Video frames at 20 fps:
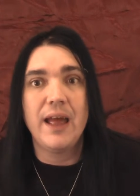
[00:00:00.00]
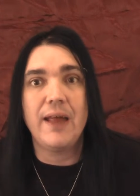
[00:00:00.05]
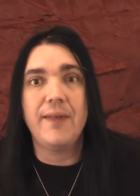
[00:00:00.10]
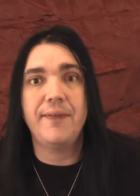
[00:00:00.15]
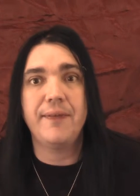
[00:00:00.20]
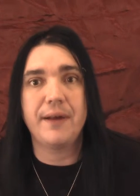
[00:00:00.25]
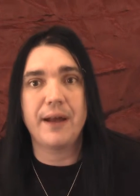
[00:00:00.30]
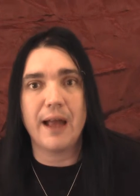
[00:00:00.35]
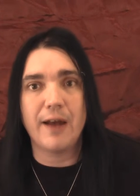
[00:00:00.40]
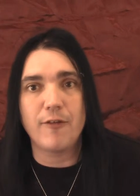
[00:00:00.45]

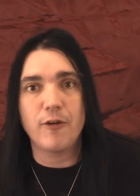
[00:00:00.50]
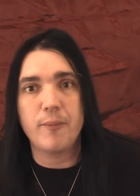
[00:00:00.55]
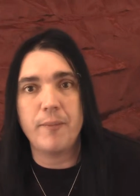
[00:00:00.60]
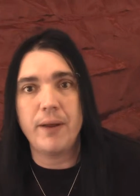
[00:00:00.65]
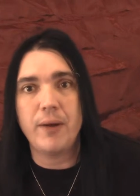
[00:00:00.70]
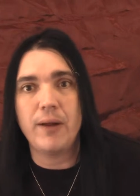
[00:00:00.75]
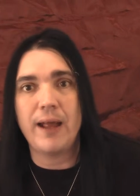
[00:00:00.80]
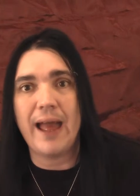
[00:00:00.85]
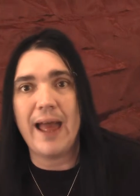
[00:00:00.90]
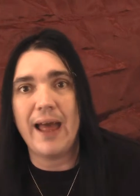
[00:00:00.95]
And the
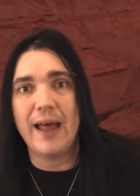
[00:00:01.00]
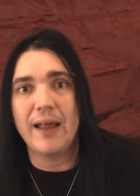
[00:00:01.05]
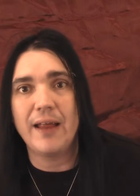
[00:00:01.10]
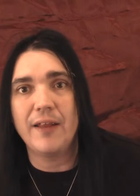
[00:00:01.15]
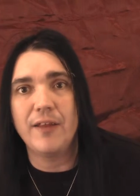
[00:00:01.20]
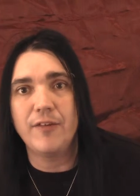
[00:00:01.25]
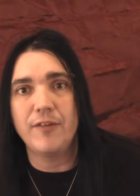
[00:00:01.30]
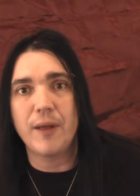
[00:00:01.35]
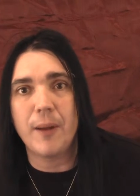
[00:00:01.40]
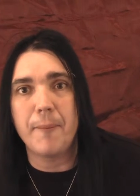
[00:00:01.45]
government
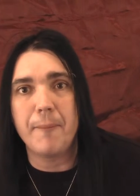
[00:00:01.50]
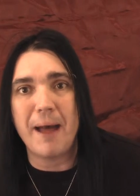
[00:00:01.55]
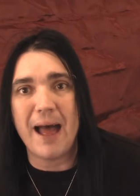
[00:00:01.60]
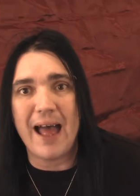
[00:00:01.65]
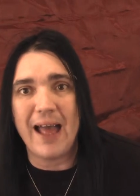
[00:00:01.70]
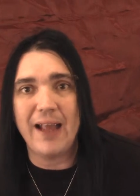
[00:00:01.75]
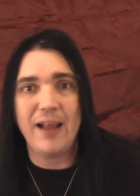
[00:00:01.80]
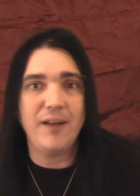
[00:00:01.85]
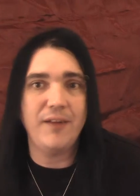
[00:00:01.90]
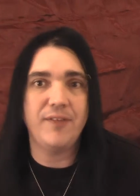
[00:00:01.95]
has
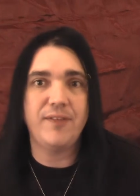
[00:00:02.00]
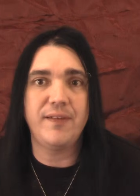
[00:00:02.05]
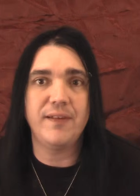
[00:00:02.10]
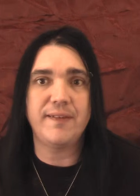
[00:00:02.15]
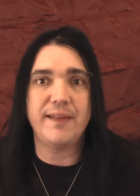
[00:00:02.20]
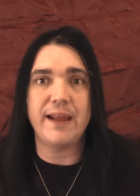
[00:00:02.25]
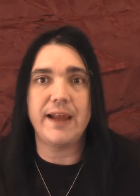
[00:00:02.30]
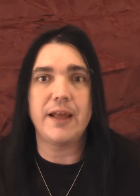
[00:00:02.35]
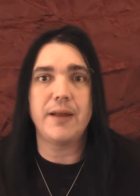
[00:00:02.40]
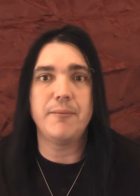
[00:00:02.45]
minds
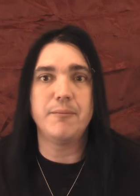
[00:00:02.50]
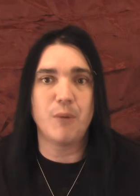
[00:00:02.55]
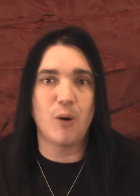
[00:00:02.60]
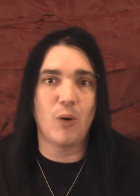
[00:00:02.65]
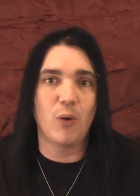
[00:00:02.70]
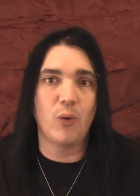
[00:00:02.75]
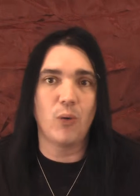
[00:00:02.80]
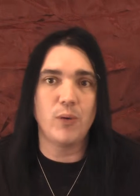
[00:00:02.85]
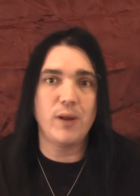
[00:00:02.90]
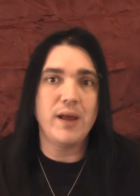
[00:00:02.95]
that they can
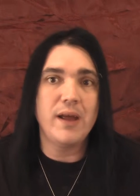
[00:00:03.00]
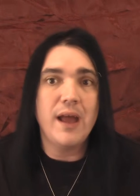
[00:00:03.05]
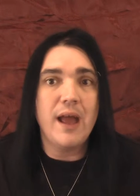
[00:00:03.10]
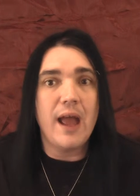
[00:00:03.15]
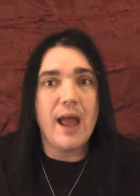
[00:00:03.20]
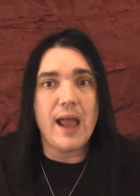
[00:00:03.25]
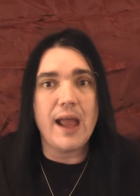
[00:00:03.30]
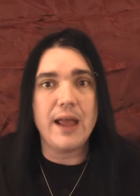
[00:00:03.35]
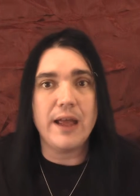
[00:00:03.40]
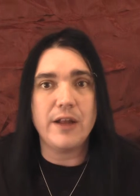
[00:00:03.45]
mold
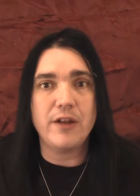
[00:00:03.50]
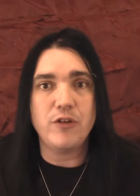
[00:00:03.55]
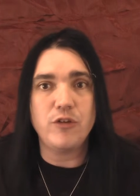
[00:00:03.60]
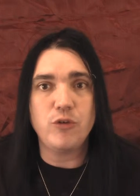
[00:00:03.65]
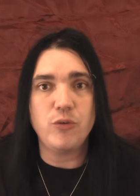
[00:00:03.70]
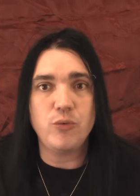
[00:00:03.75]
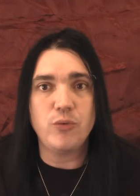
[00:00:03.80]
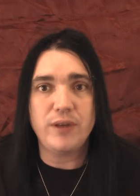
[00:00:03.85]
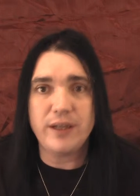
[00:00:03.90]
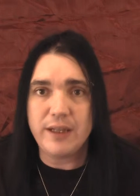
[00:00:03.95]
and
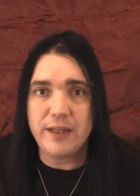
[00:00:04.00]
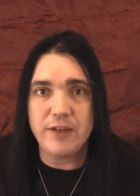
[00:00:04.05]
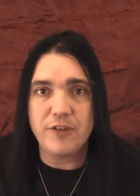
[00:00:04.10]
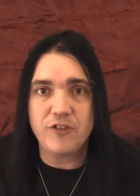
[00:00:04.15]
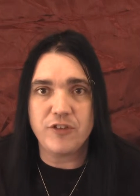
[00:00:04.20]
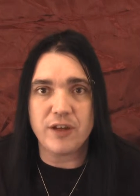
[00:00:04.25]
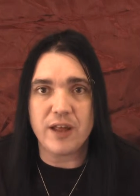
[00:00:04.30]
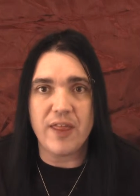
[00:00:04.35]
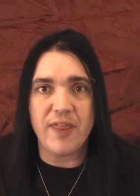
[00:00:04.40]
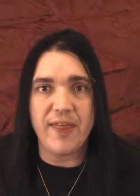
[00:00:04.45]
to
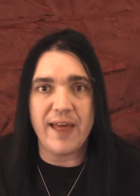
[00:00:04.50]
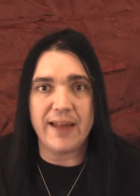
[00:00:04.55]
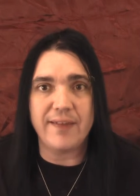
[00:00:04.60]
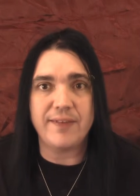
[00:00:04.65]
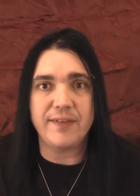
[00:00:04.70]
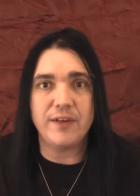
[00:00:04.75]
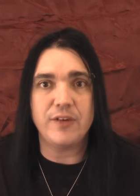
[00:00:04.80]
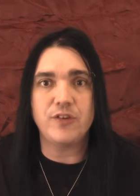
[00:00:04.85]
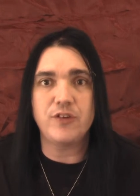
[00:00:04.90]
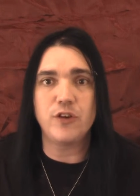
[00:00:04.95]
teach
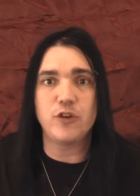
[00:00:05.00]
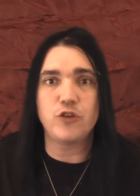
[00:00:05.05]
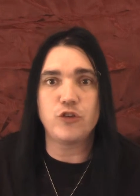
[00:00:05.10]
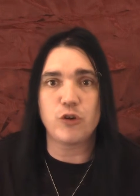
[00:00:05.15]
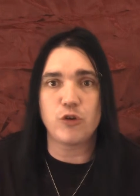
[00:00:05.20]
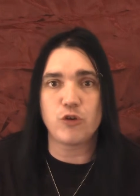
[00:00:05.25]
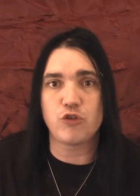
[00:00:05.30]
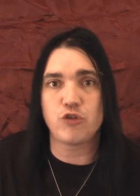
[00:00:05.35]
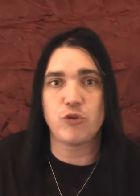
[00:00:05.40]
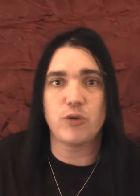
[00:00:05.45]
that this
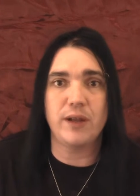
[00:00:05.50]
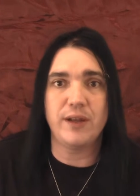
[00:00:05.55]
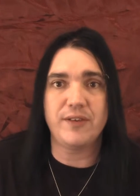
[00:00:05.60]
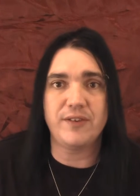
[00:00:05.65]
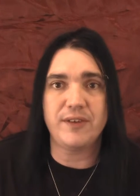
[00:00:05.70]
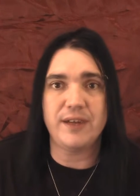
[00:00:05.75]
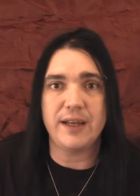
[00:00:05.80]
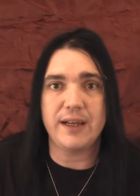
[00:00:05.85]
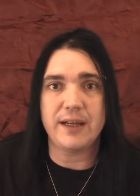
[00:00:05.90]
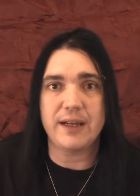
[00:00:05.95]

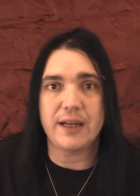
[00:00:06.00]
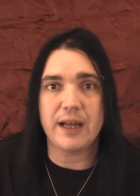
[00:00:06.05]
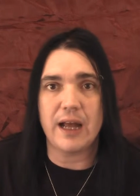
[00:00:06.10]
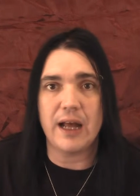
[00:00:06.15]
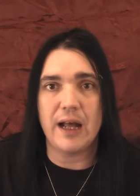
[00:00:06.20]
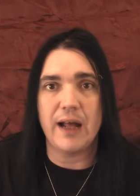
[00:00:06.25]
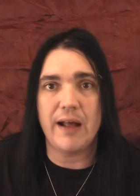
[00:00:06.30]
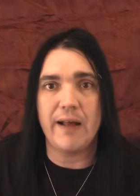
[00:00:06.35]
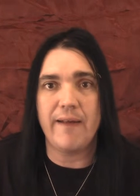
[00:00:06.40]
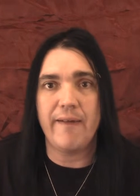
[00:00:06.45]
socialistic,
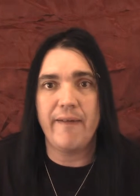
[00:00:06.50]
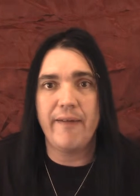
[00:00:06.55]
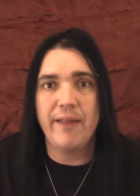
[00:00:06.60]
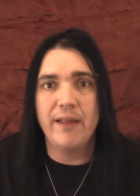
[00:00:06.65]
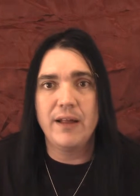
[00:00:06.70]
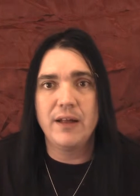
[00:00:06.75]
uh,